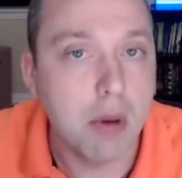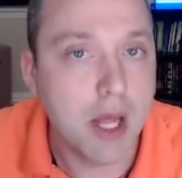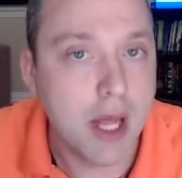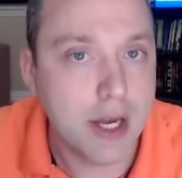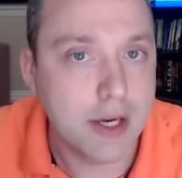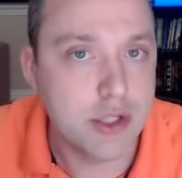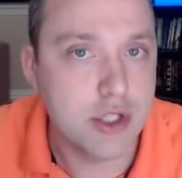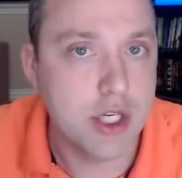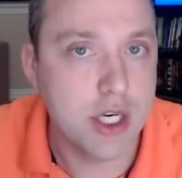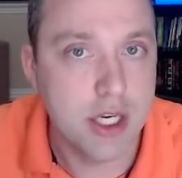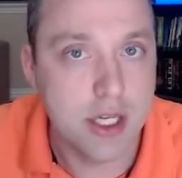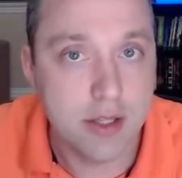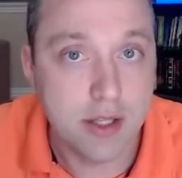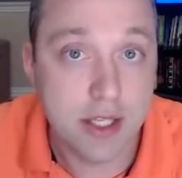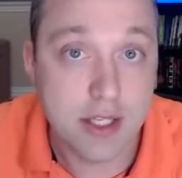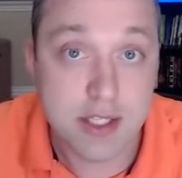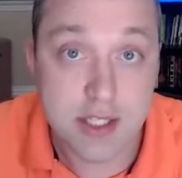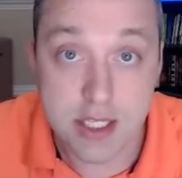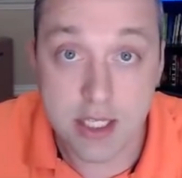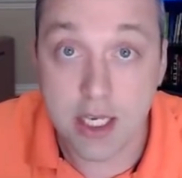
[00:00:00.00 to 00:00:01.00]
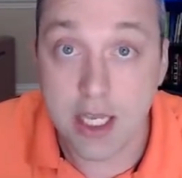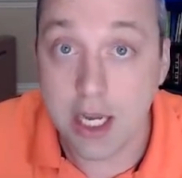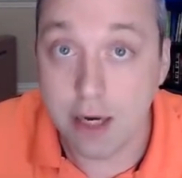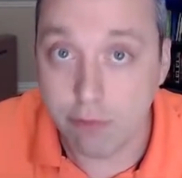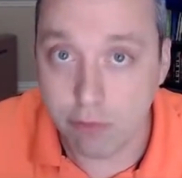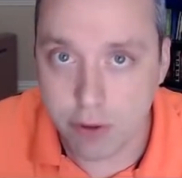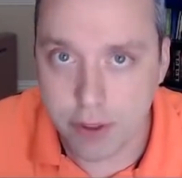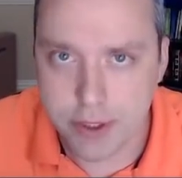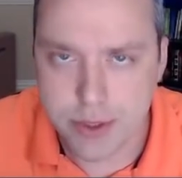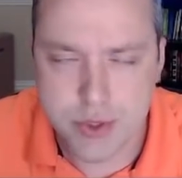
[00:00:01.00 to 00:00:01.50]
blockchain that
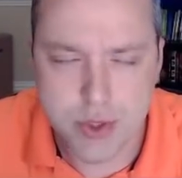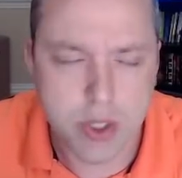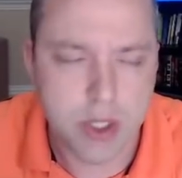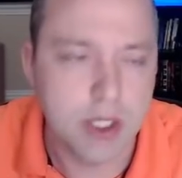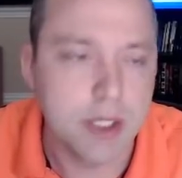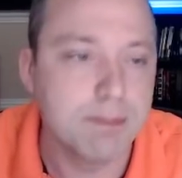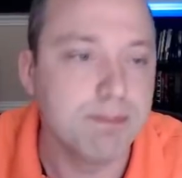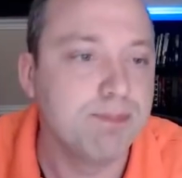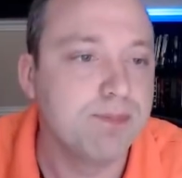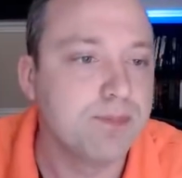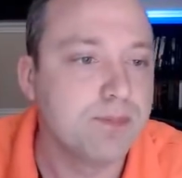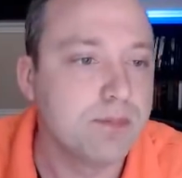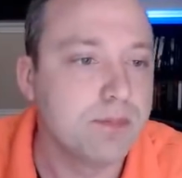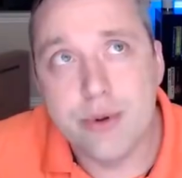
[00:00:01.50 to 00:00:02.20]
DLive runs on.